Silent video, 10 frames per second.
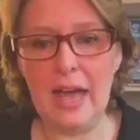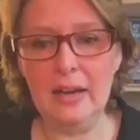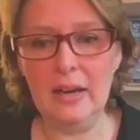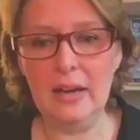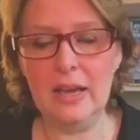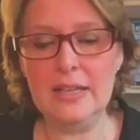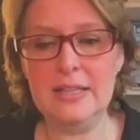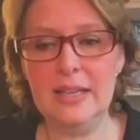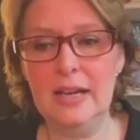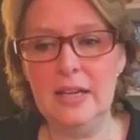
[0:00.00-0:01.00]
I
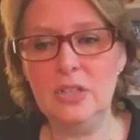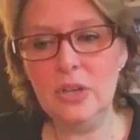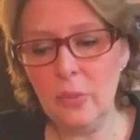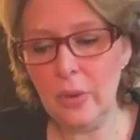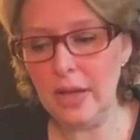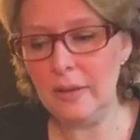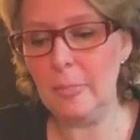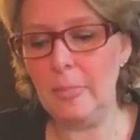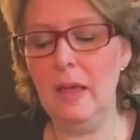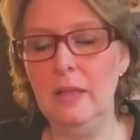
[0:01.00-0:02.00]
decided, you know what?
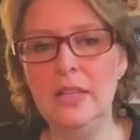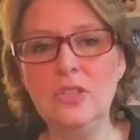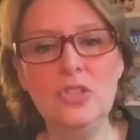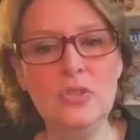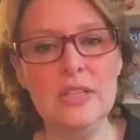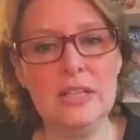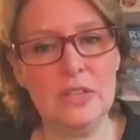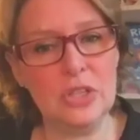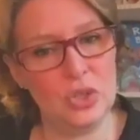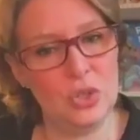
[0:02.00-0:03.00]
Let's do this every
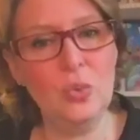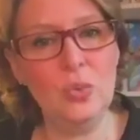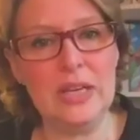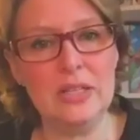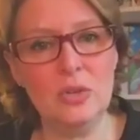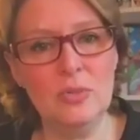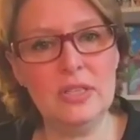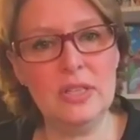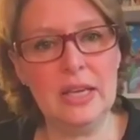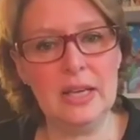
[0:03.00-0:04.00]
2 weeks, almost
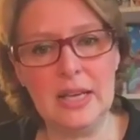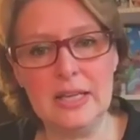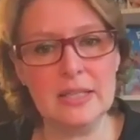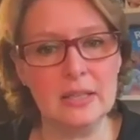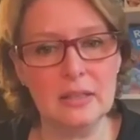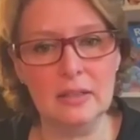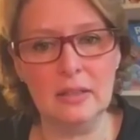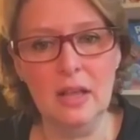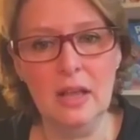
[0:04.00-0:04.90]
like a nice little,